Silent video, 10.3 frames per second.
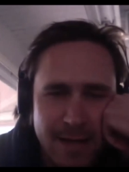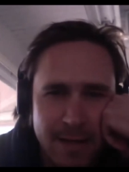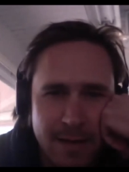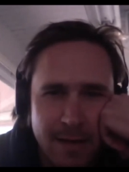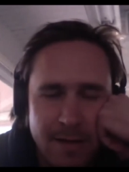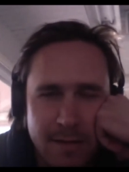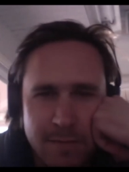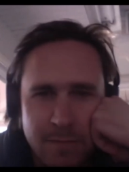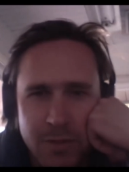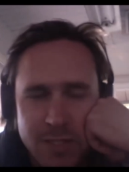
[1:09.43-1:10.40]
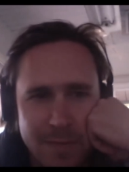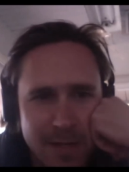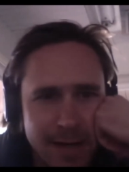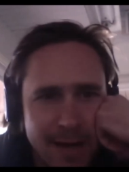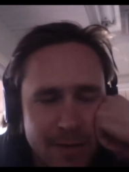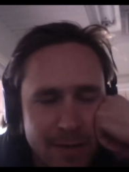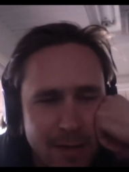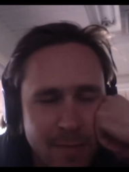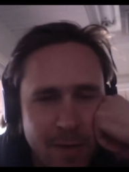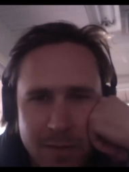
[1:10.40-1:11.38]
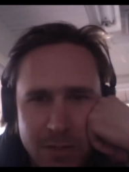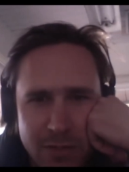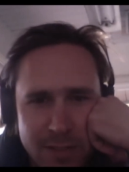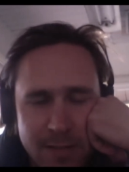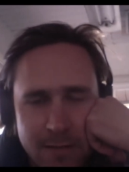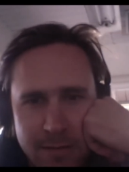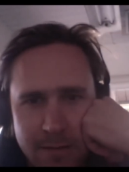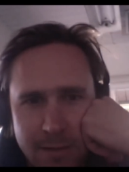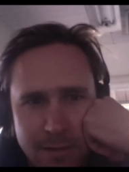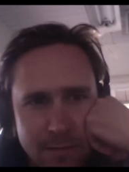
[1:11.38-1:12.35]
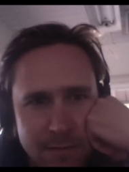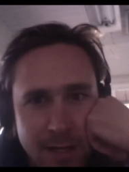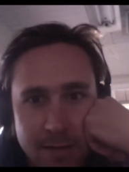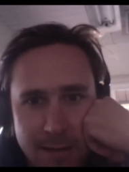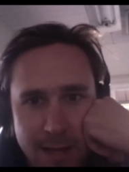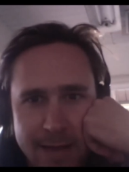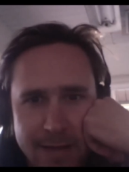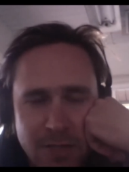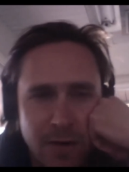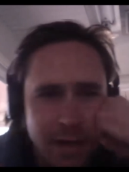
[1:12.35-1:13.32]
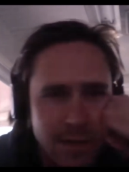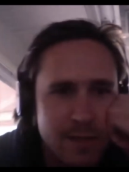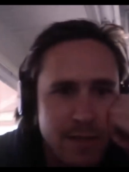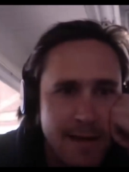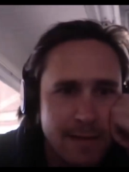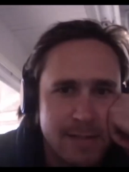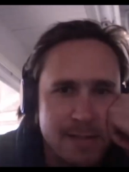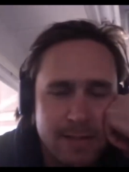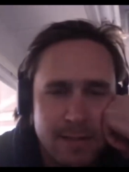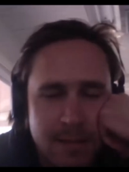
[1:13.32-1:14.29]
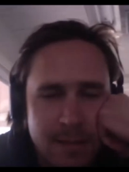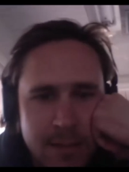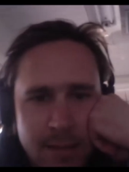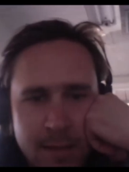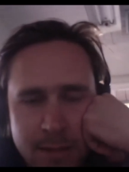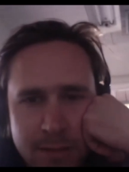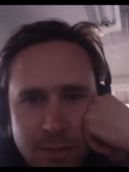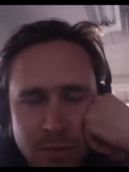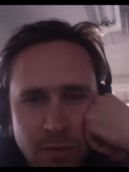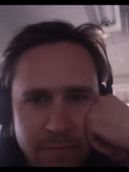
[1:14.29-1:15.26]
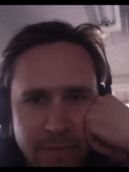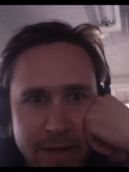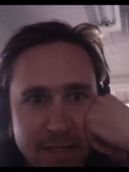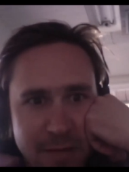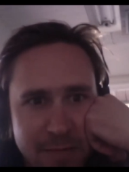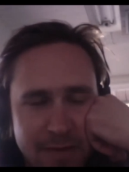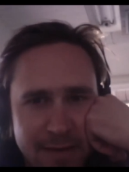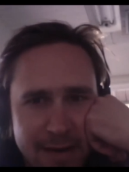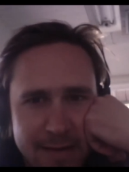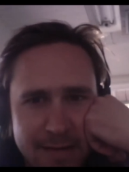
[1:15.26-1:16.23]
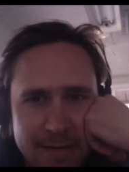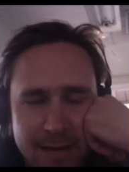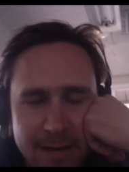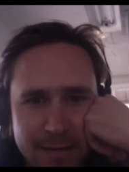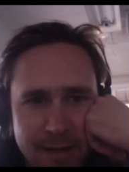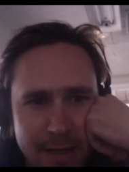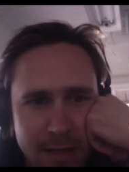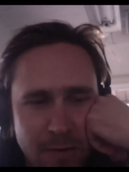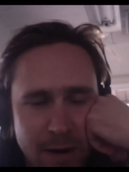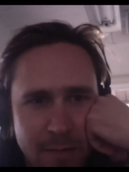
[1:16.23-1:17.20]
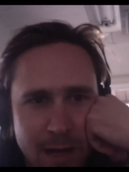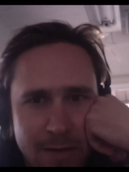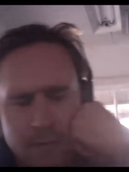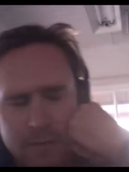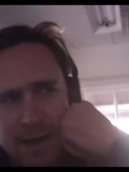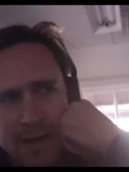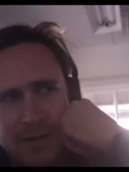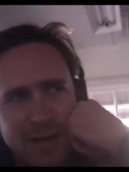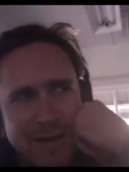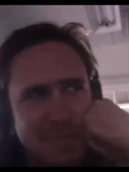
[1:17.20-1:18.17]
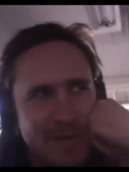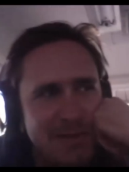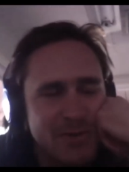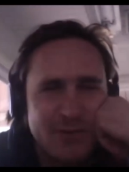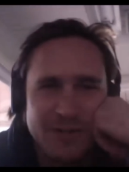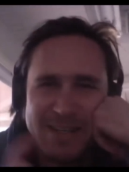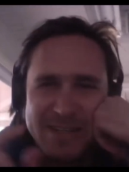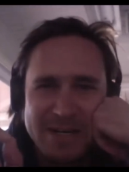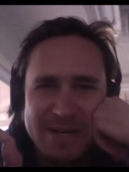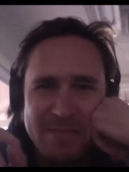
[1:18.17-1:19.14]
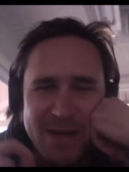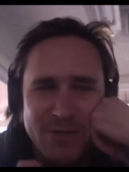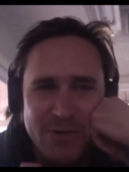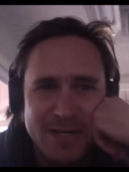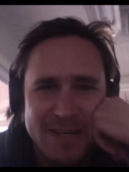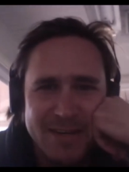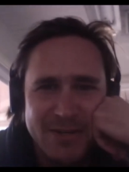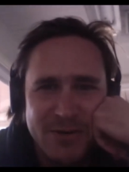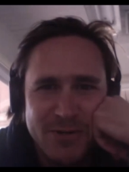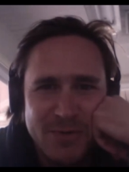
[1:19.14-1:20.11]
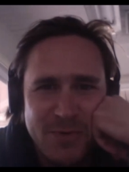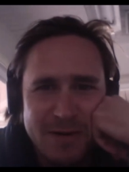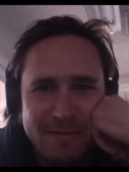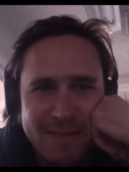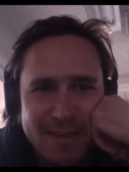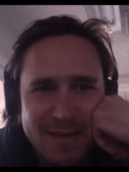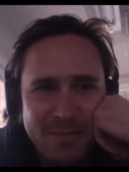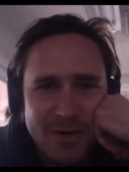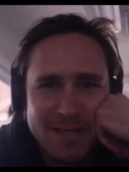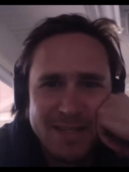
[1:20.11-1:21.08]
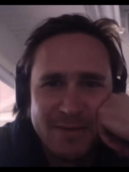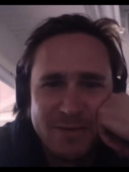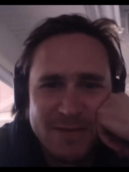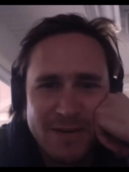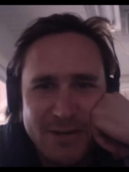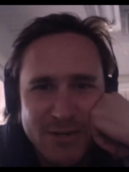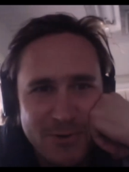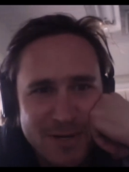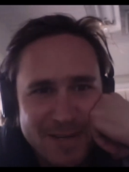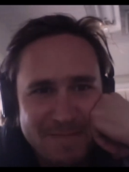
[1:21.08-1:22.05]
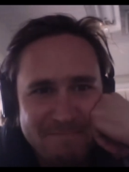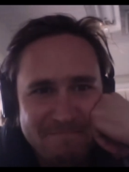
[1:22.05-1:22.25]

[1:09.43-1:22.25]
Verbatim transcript: I, I could put something together that they might be interested in, in down the line. So I used that list to find something that I could uh, that I could write about. I tried to be a little strategic in my choice. I chose one of the books that was very short,